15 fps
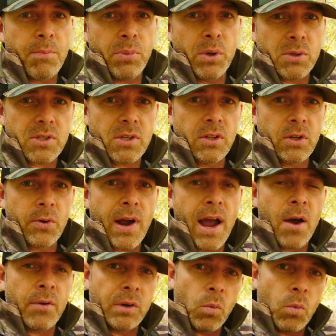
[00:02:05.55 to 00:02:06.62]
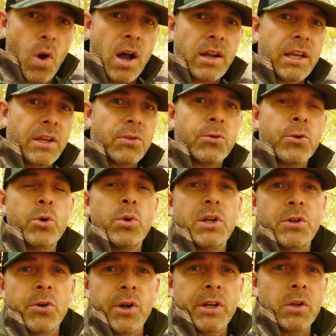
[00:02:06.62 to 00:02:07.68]
boots to the ground and walking through
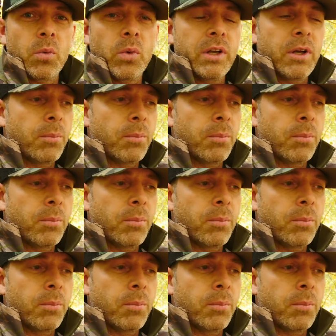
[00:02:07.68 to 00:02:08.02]
it during the winter